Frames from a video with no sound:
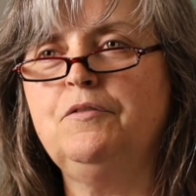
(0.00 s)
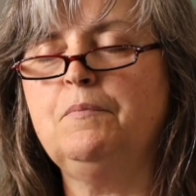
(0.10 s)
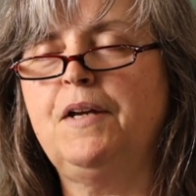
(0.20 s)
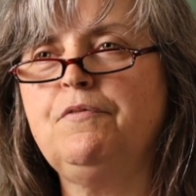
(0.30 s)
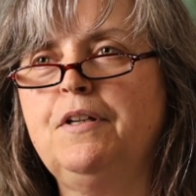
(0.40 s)

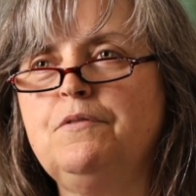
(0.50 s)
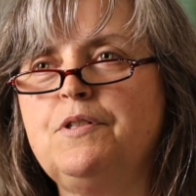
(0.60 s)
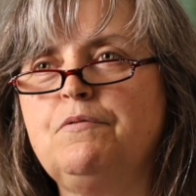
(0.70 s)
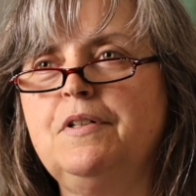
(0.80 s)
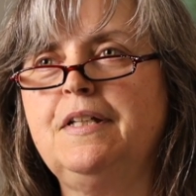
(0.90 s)
And my friend
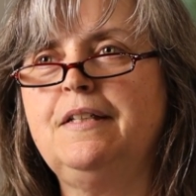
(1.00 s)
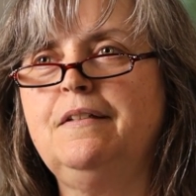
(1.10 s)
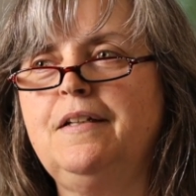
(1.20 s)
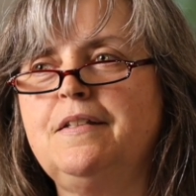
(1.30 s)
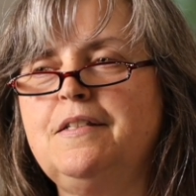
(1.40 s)
was
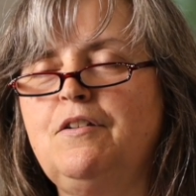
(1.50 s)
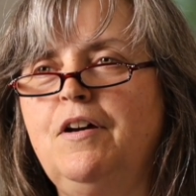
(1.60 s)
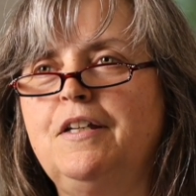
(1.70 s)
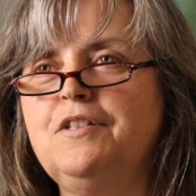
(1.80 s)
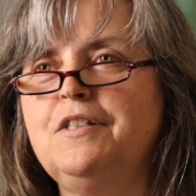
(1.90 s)
really
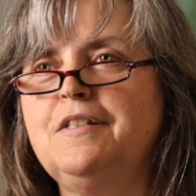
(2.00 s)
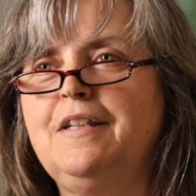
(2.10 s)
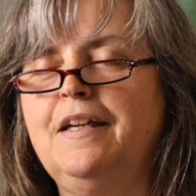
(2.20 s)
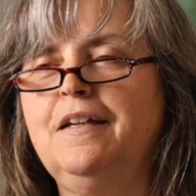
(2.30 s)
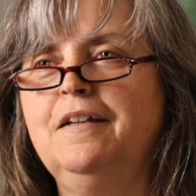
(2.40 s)
astonished. He's
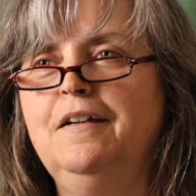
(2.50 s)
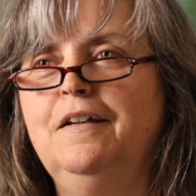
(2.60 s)
like,